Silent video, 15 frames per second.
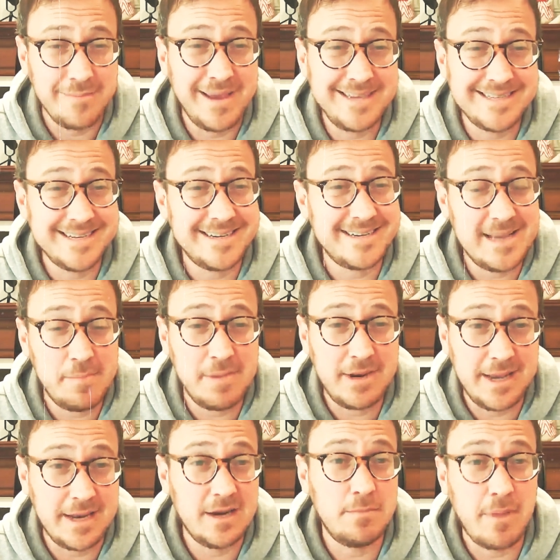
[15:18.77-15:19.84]
He's
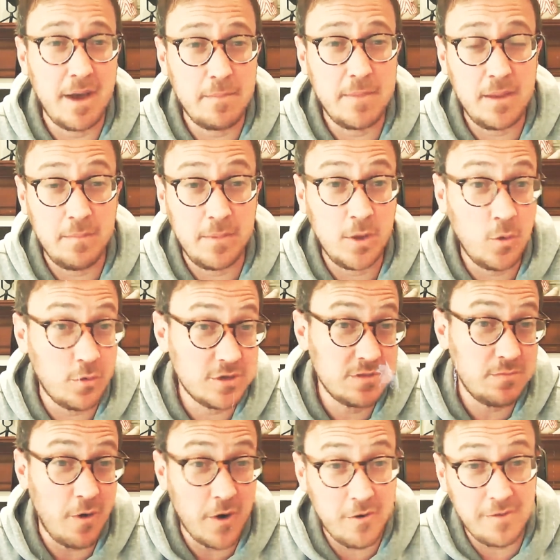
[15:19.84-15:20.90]
intimidated by people who are
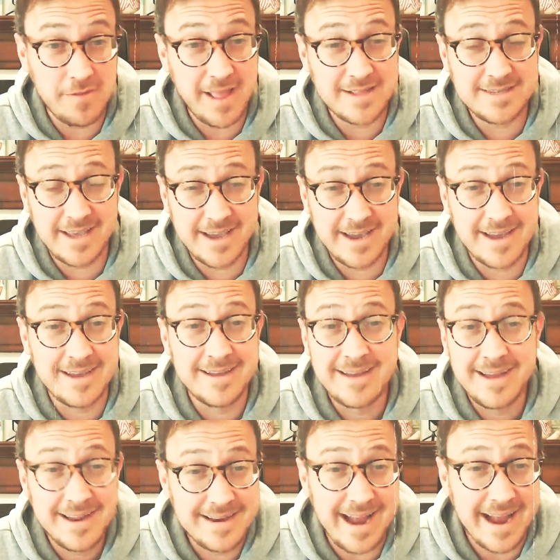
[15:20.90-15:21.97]
smarter, and that's like
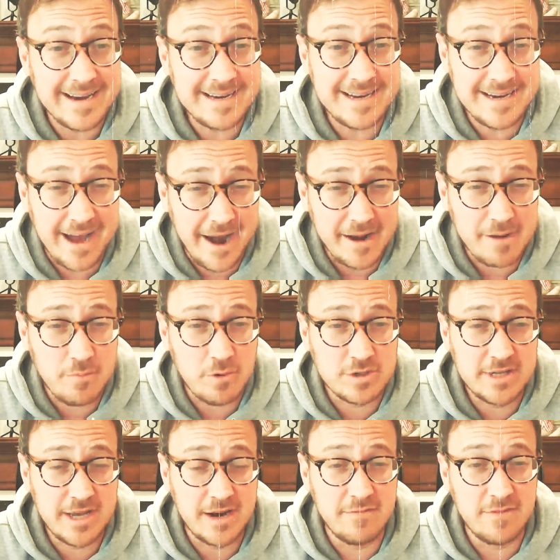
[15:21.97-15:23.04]

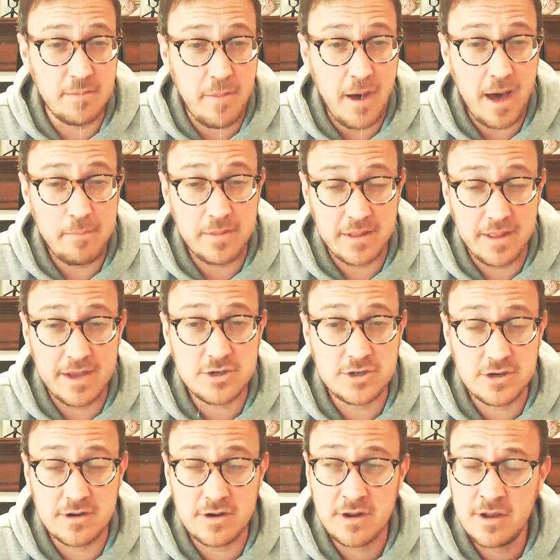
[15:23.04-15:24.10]
99% of the
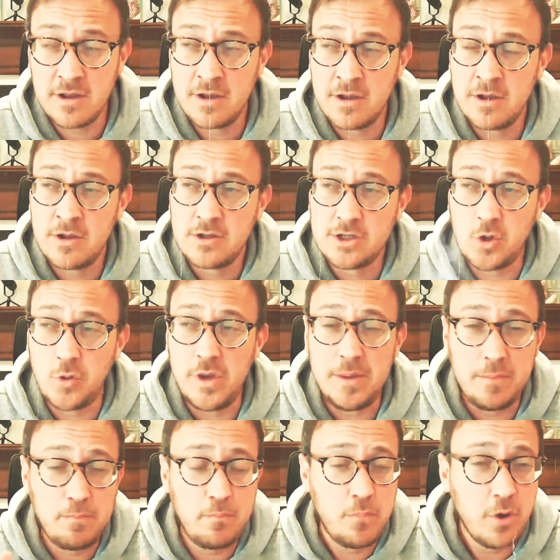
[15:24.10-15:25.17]
population. So he
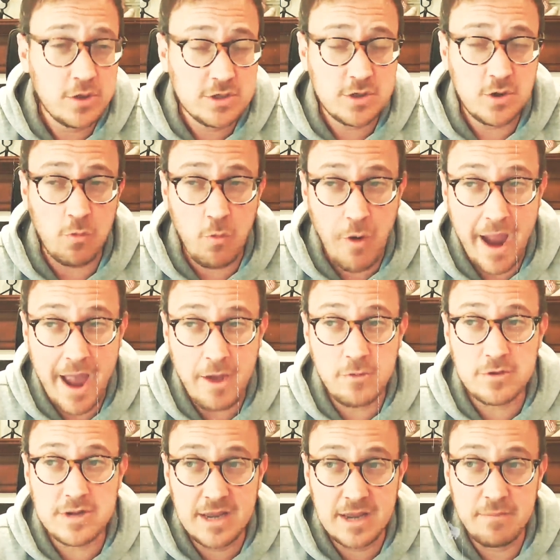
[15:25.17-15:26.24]
puts
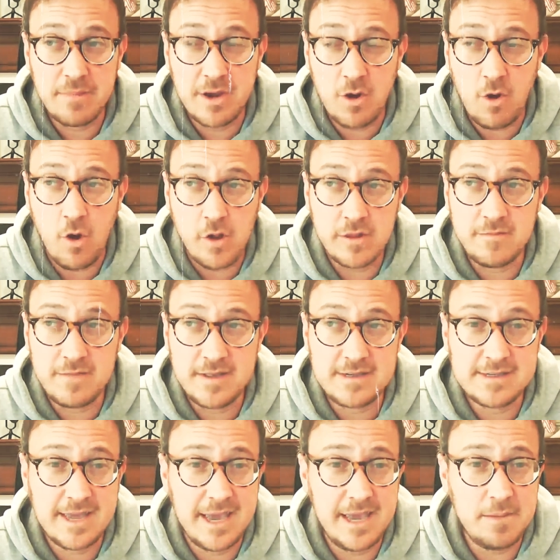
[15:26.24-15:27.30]
around him in all of
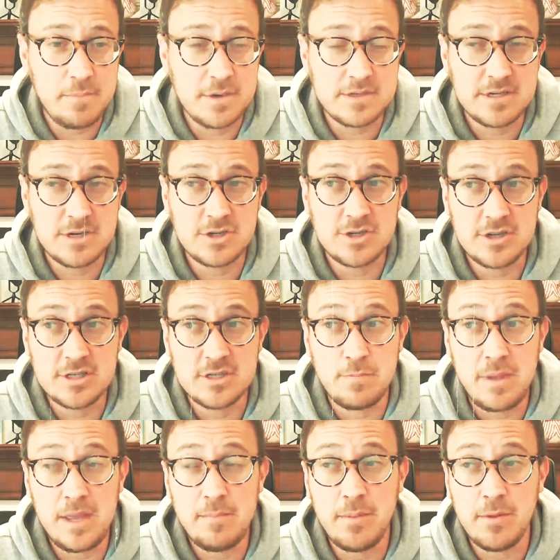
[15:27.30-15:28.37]
these key positions
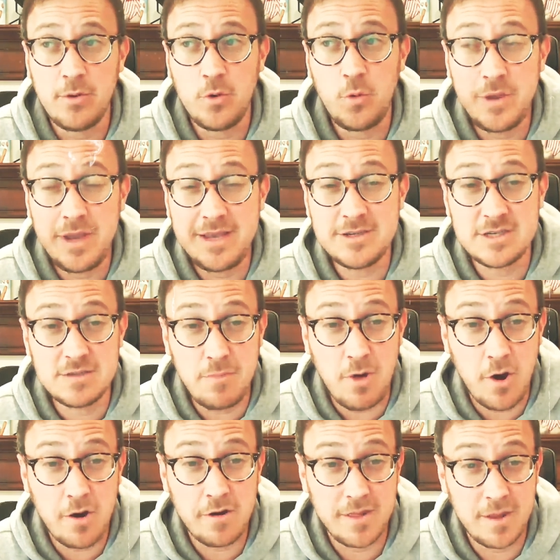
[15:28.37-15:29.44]
people who he's
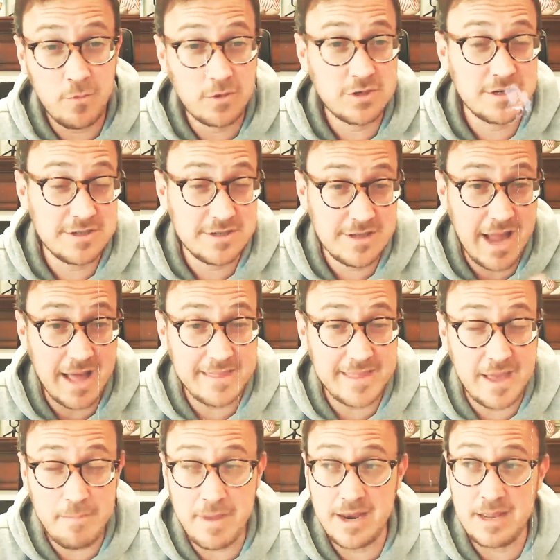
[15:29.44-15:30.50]
smarter than, which is not
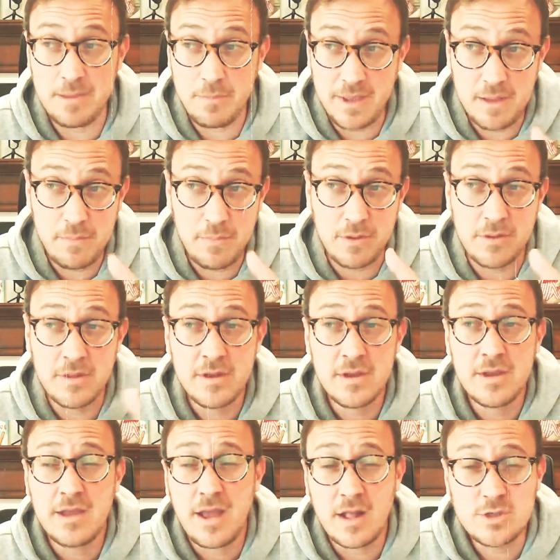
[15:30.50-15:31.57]
that many people.
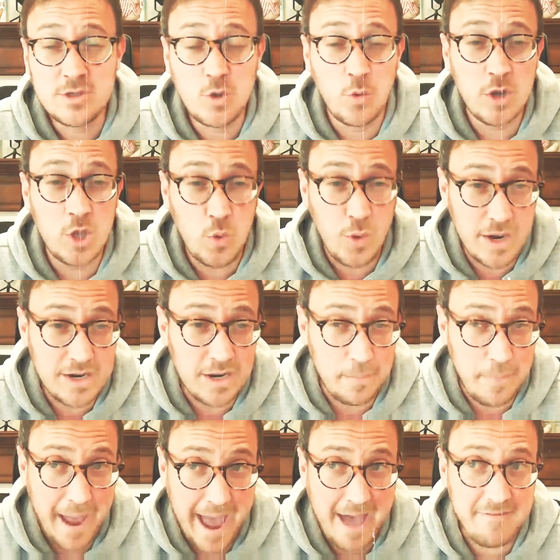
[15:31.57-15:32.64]
And so what you end up
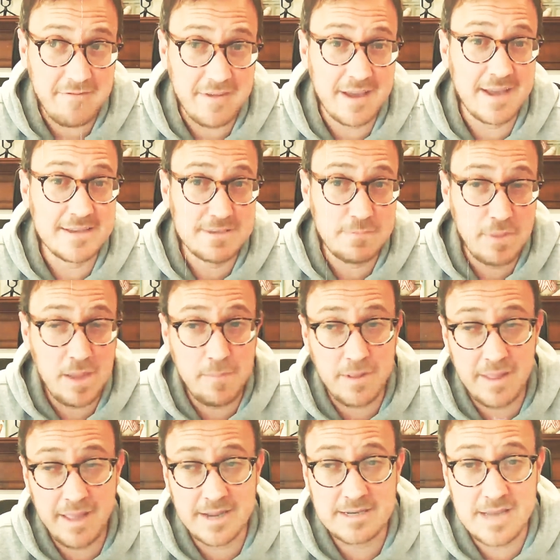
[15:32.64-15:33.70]
having is people
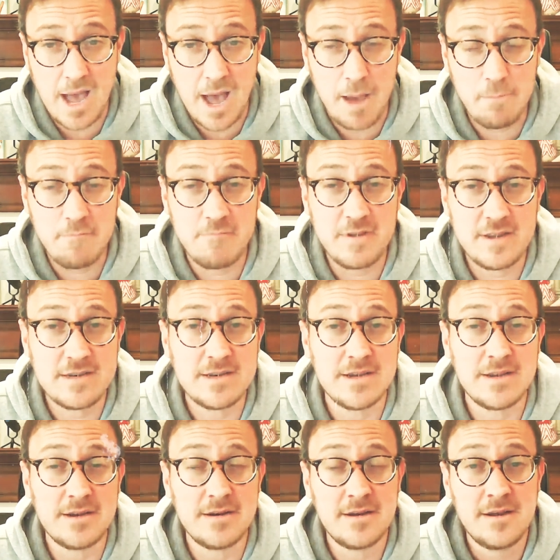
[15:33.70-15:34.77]
like Tom
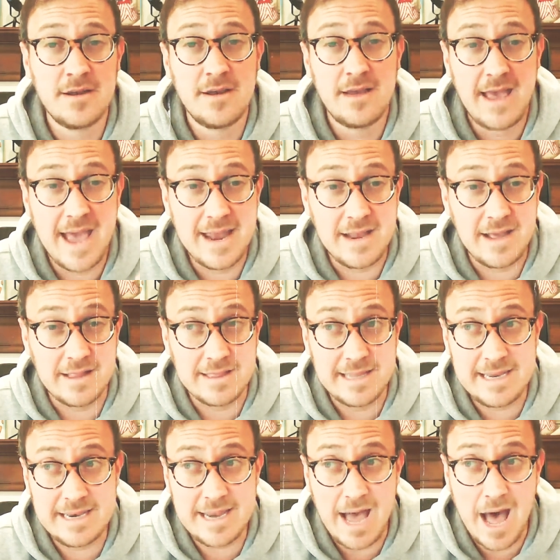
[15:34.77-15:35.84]
Fitton and
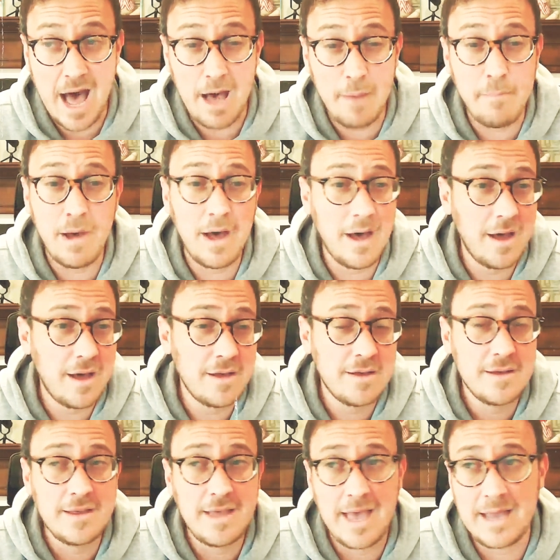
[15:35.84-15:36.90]
Alina
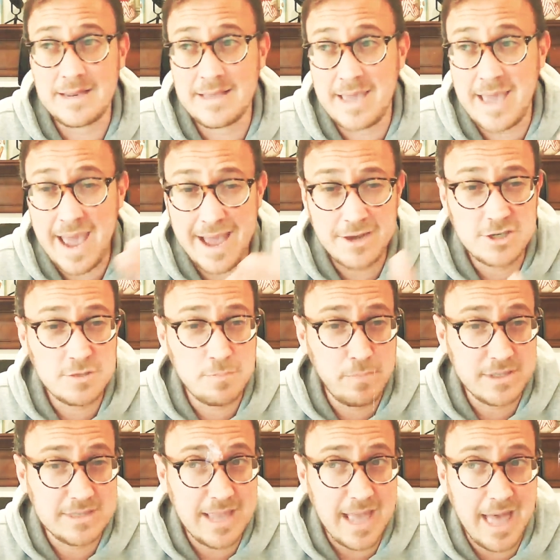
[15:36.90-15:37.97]
Habba and Kash
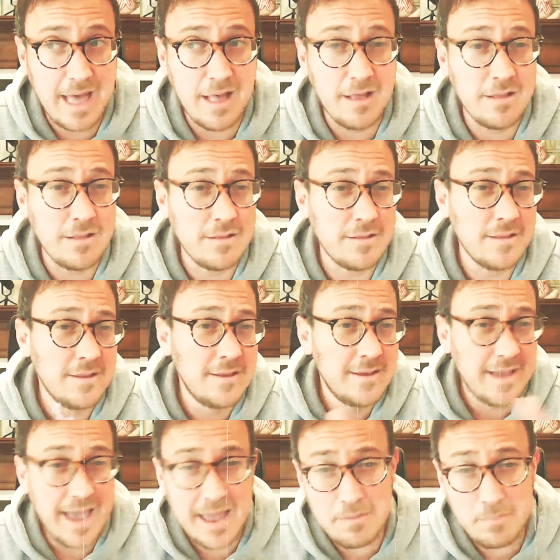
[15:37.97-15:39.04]
Patel
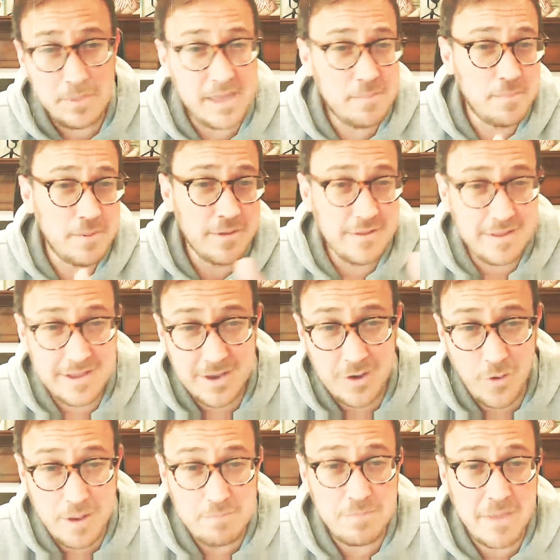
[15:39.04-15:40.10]
and people, you
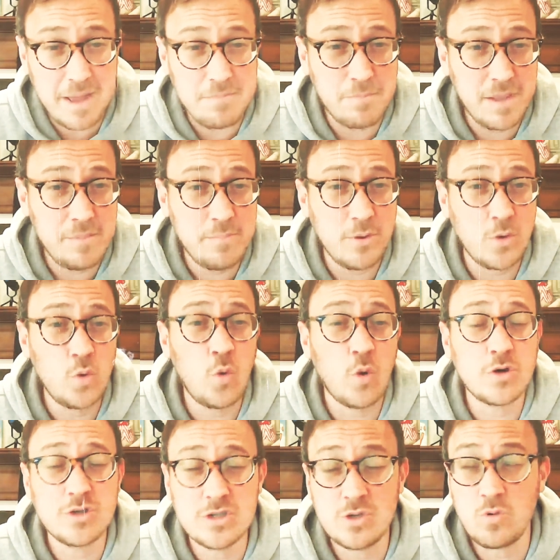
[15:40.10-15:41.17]
know, and people who are
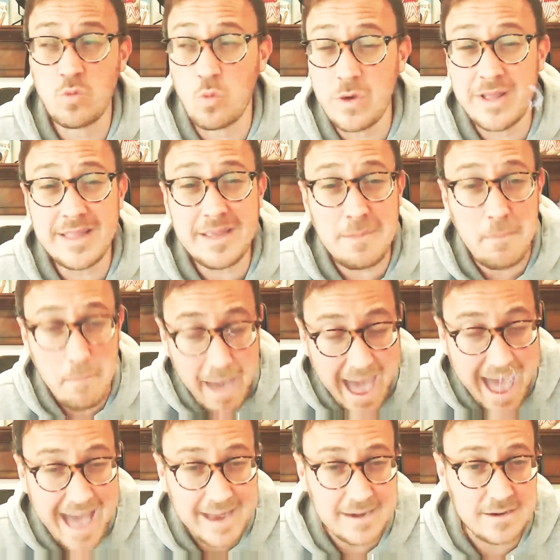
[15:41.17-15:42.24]
just really
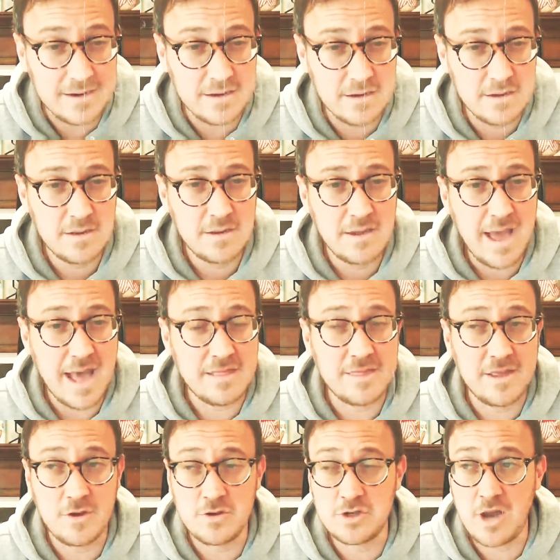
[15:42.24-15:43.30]
bad at
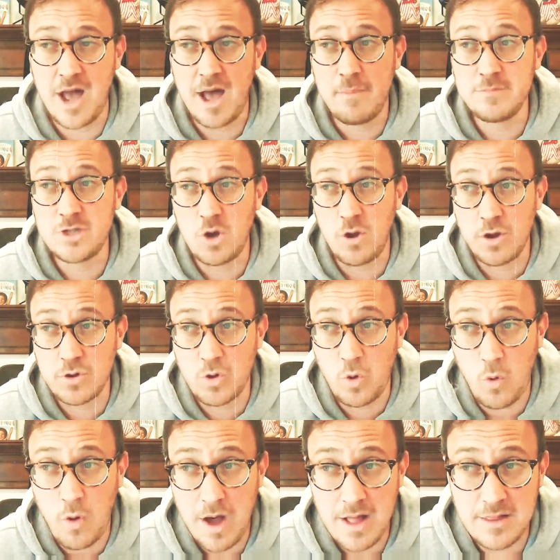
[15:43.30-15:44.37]
their jobs or
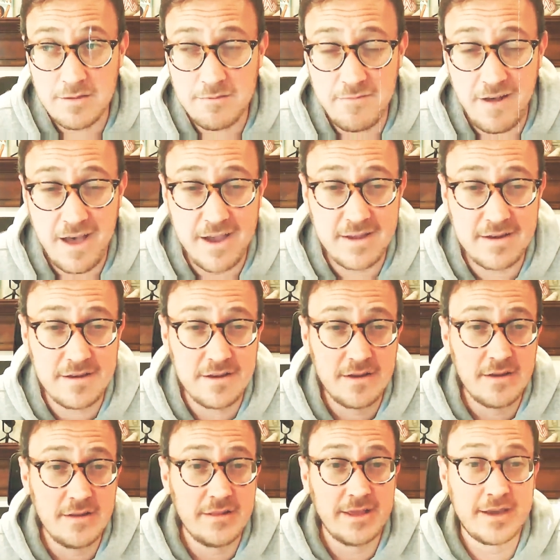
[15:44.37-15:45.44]
unqualified.
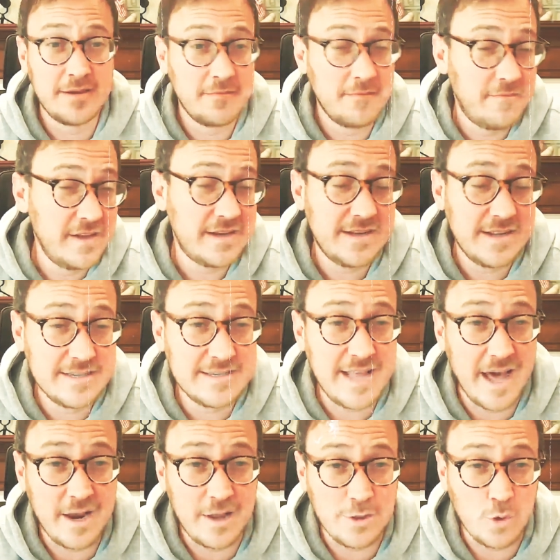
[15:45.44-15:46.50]
Like, Fitton's
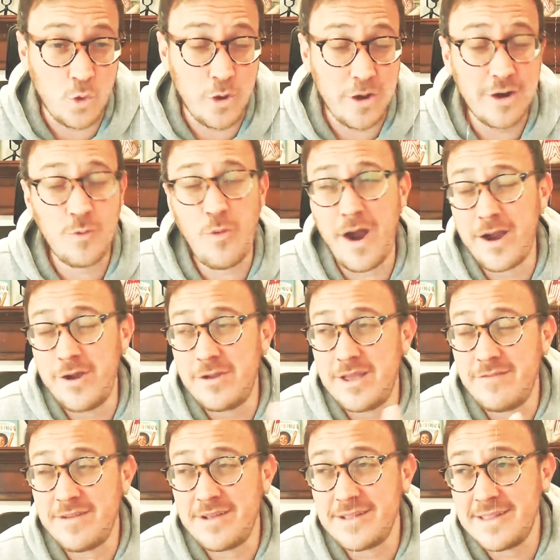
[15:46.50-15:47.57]
not a lawyer. Why are you
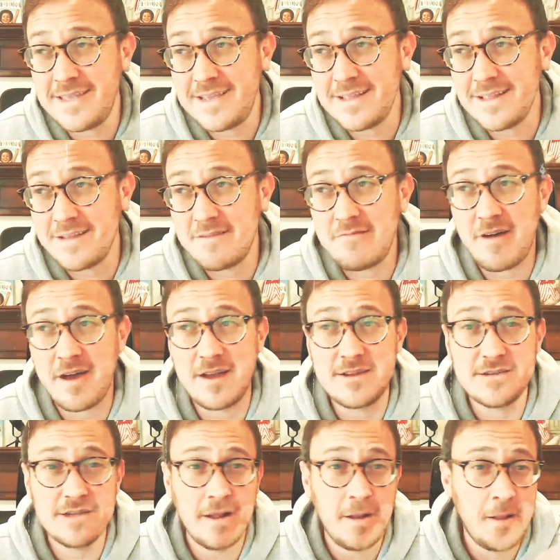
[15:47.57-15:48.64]
giving legal
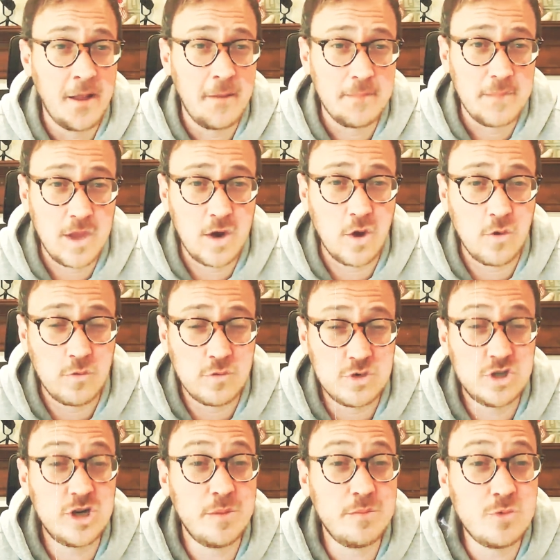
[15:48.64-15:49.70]
advice? You know,
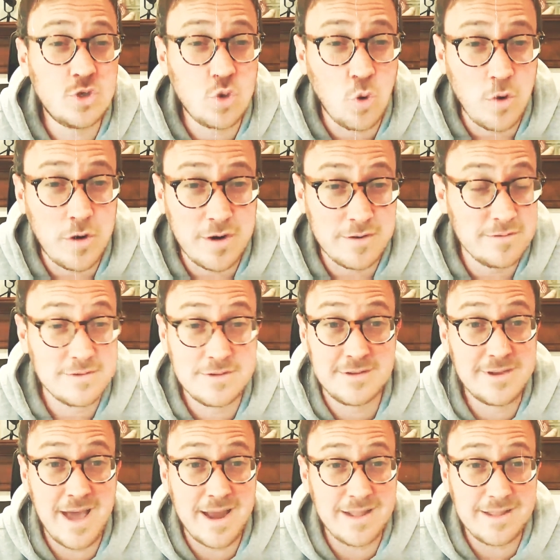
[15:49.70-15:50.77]
Jim Jordan's
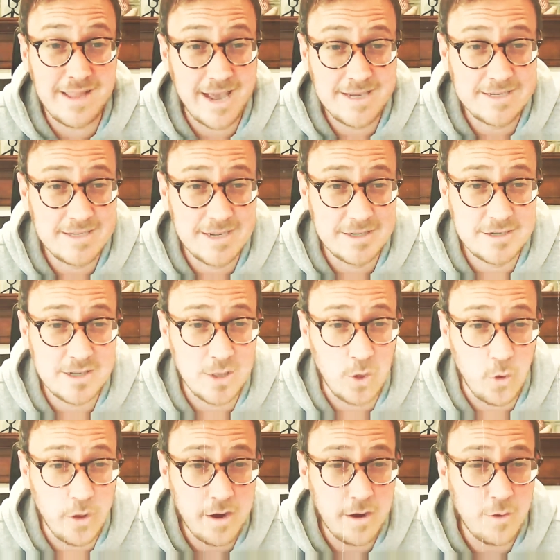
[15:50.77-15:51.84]
not a licensed
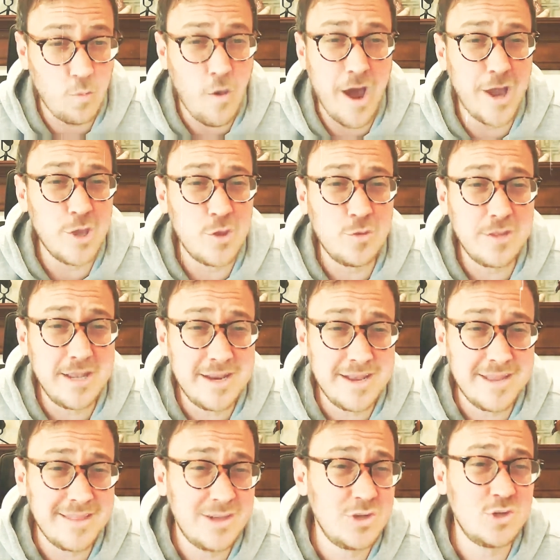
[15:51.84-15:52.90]
lawyer. Why are you
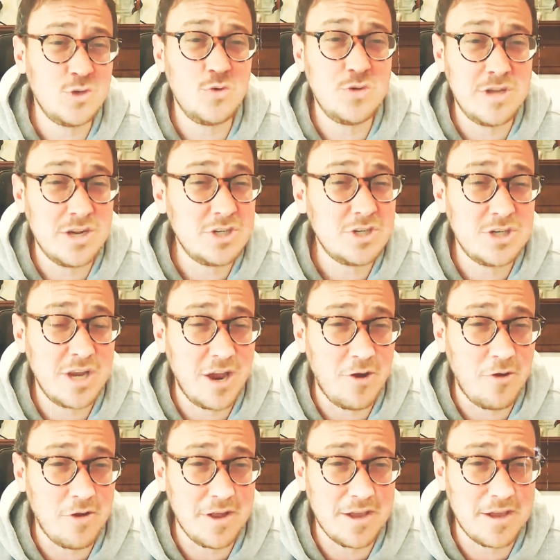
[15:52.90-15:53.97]
leading the
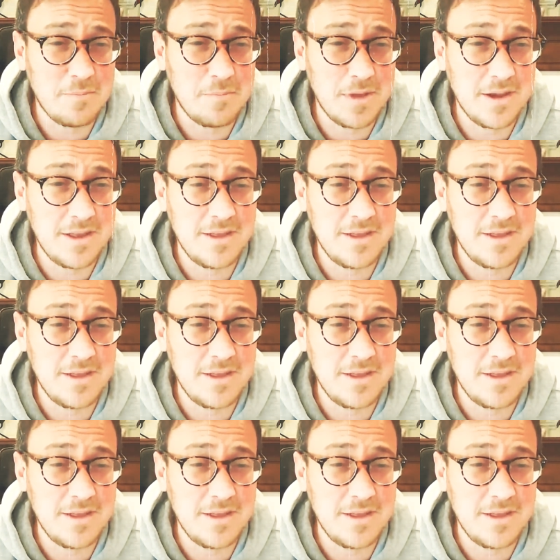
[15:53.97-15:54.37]
Judiciary Committee?